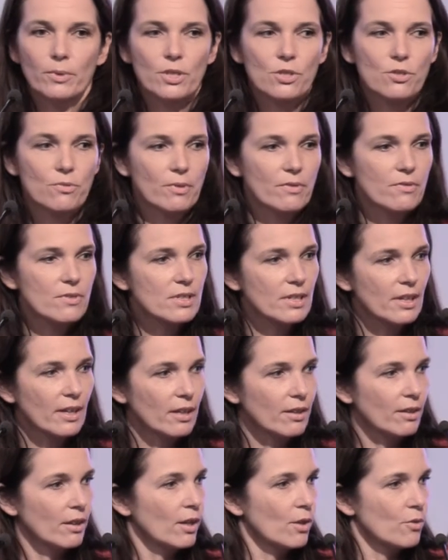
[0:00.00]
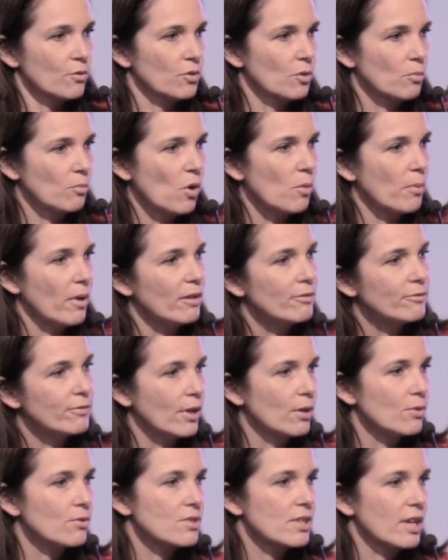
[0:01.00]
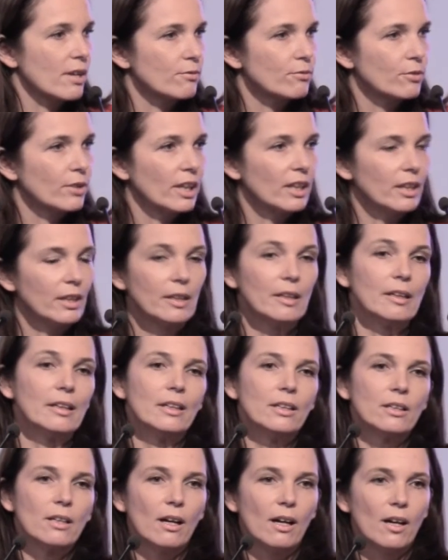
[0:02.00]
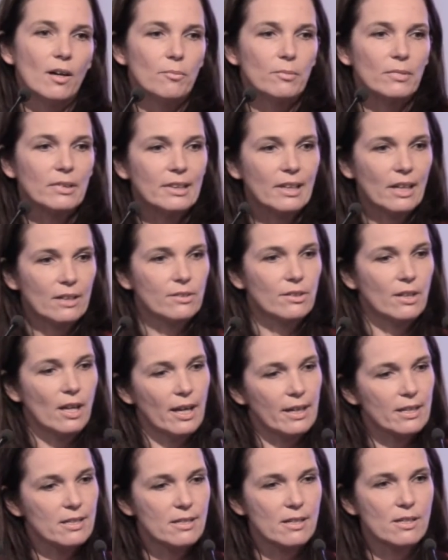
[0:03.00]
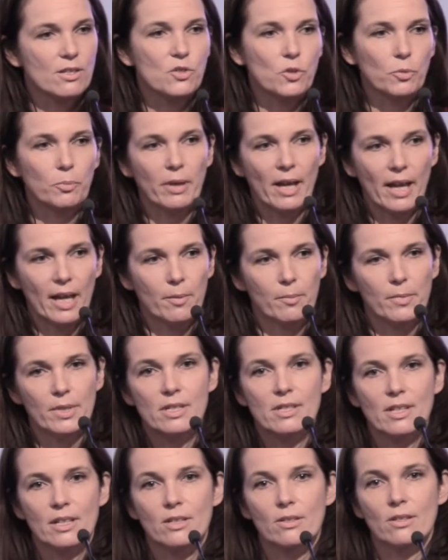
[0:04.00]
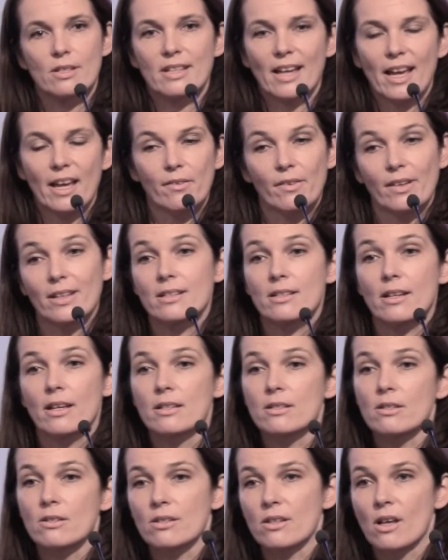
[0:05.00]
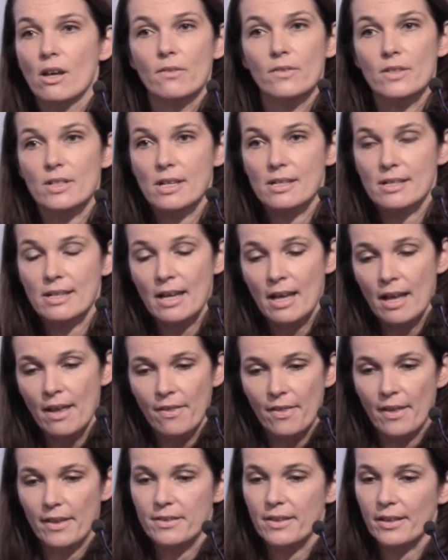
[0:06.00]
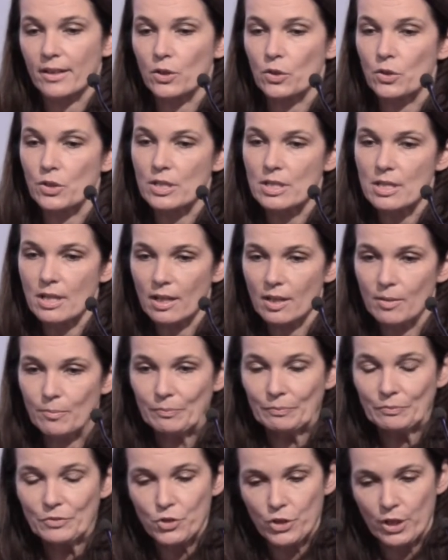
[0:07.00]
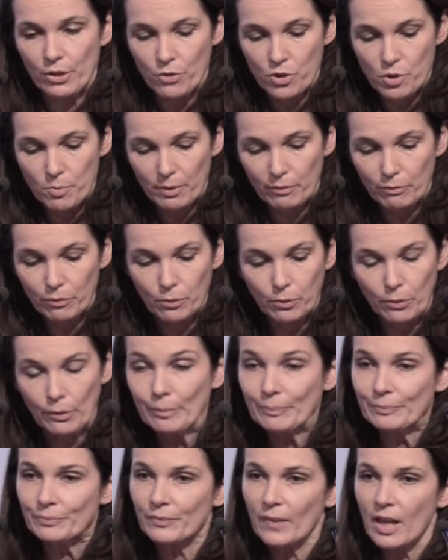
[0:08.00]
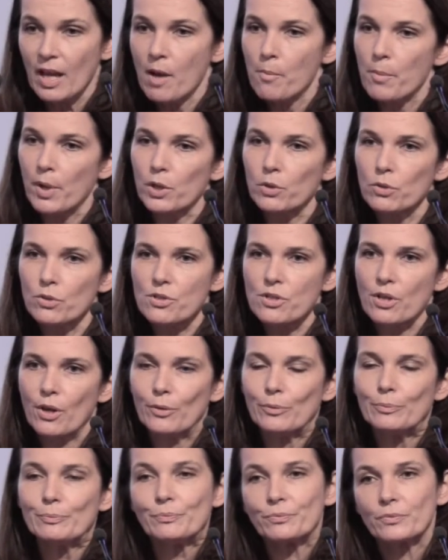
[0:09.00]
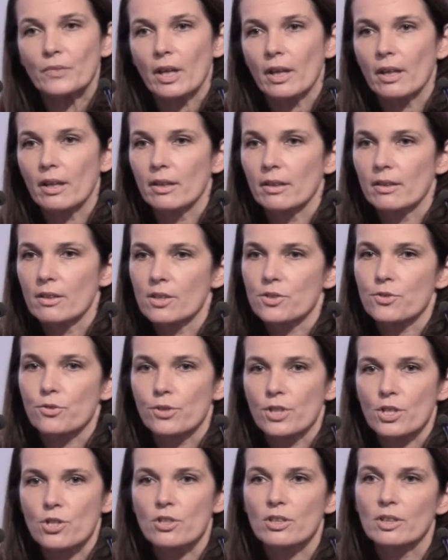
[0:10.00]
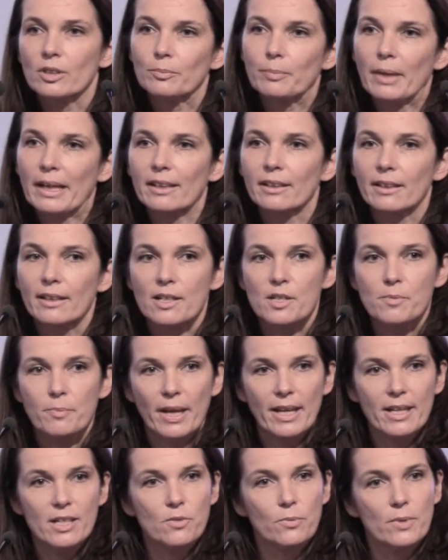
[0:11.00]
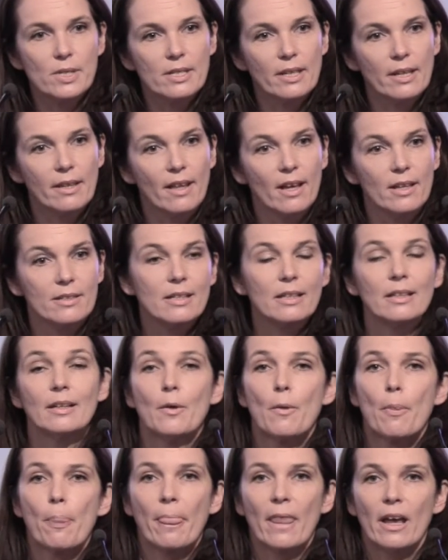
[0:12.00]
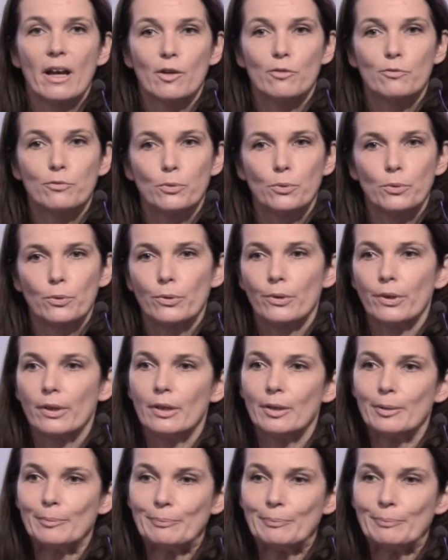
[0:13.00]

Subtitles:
which we've seen through mobile phones have really gotten access to payments and to savings and to services that they couldn't cherish before. But also in the traditional banking space, we see that for